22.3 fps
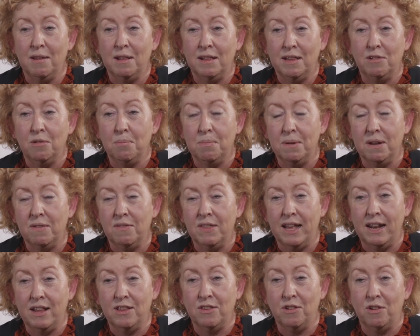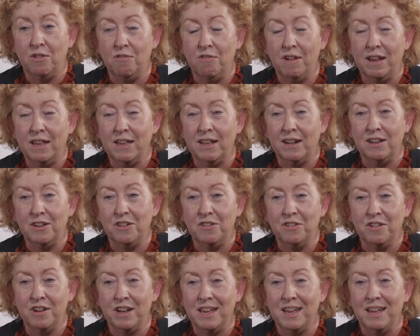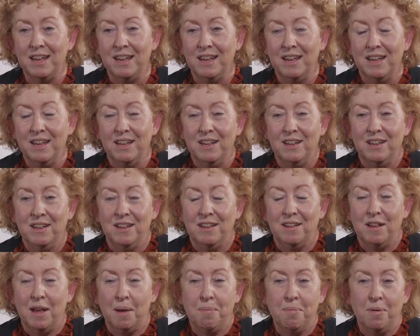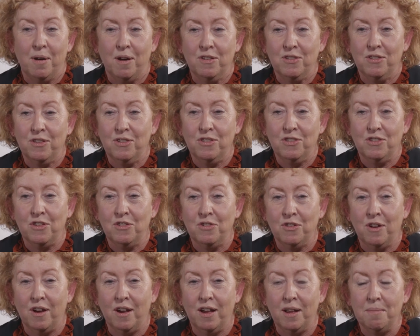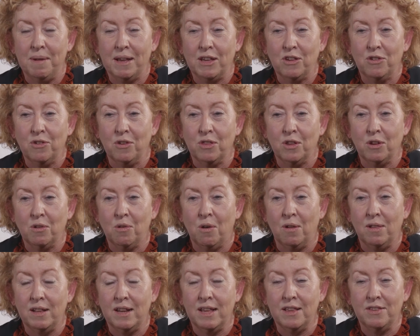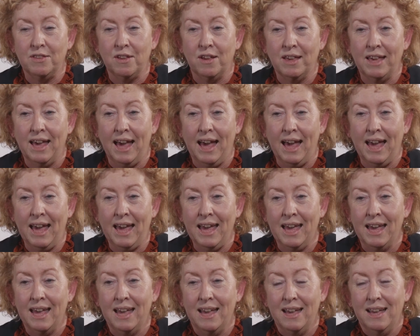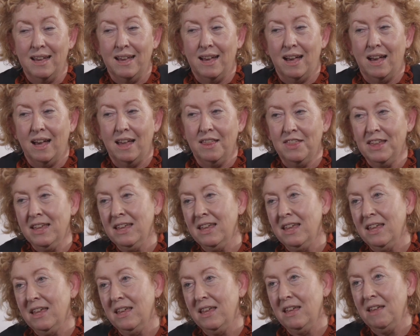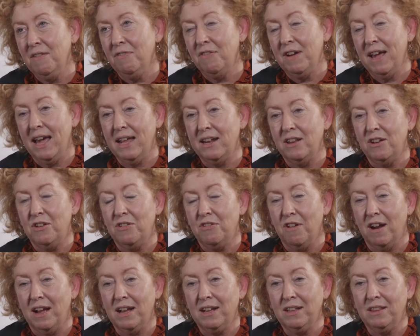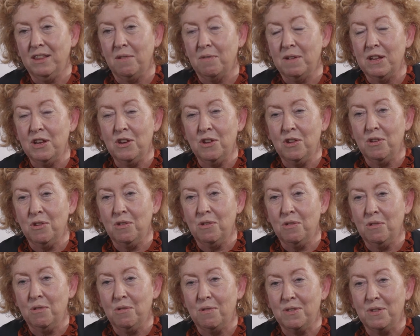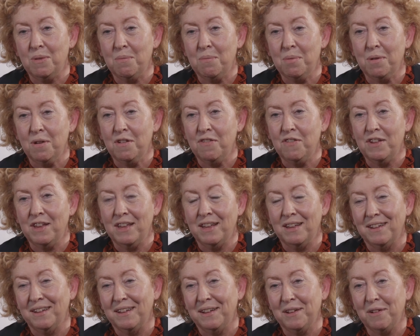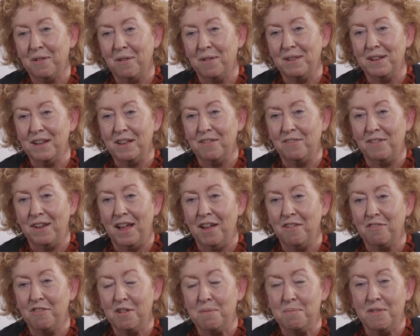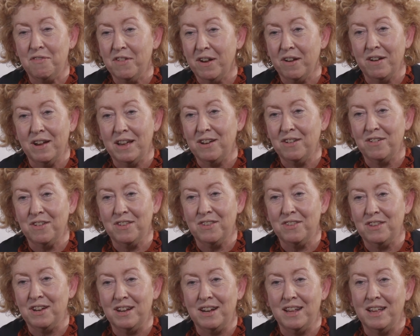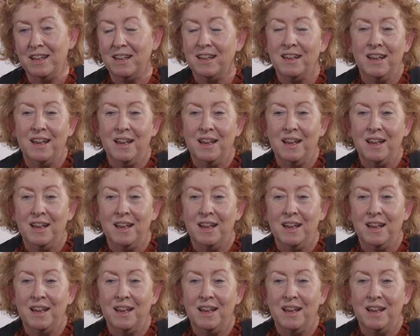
A little bit of that is on regulatory approaches to try and make sure that quality is okay. I think if we had a drug that we knew was improving quality of life, we'd be very interested in it.